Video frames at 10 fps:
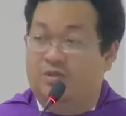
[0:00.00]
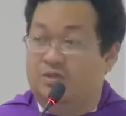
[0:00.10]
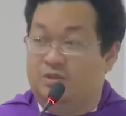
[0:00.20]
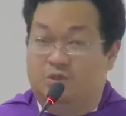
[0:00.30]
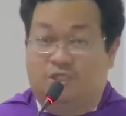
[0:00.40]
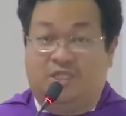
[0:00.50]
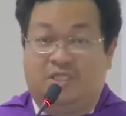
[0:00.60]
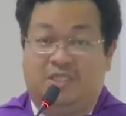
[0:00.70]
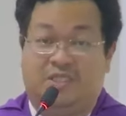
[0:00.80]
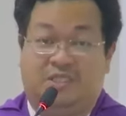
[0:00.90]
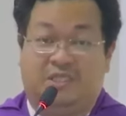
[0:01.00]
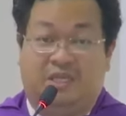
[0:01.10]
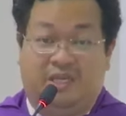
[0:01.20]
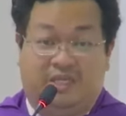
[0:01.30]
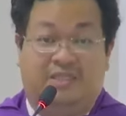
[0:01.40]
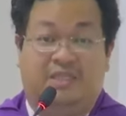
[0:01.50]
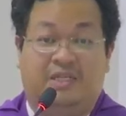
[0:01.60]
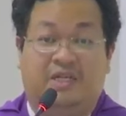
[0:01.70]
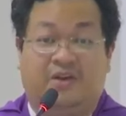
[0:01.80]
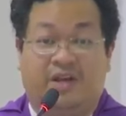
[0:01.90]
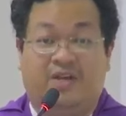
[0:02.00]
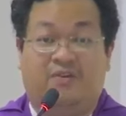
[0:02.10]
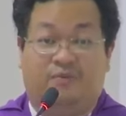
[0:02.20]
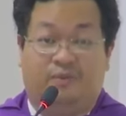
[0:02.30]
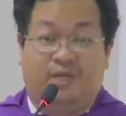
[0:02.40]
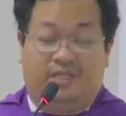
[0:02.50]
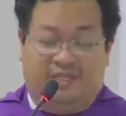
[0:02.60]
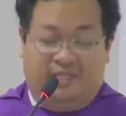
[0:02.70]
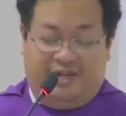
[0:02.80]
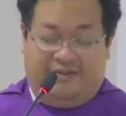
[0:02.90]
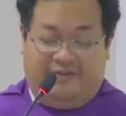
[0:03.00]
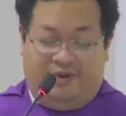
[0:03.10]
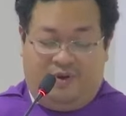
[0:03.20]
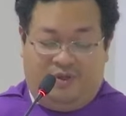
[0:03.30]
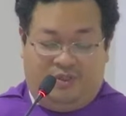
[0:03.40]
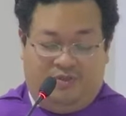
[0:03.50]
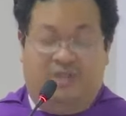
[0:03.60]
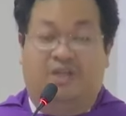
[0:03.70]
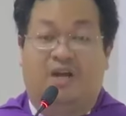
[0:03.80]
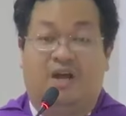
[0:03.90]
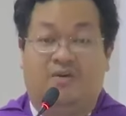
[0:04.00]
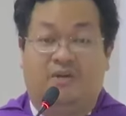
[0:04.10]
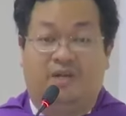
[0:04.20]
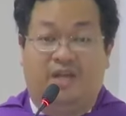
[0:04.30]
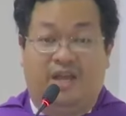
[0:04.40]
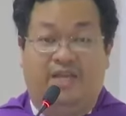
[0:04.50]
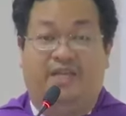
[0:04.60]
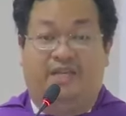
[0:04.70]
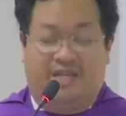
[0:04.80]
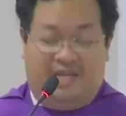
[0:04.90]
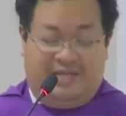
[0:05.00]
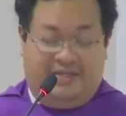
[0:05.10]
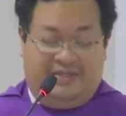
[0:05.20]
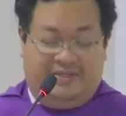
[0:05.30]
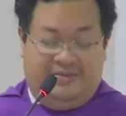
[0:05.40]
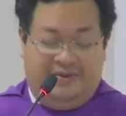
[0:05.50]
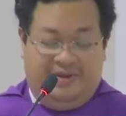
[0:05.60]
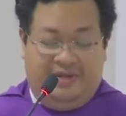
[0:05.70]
So Jesus, he is the grain of wheat that falls to the ground and he dies.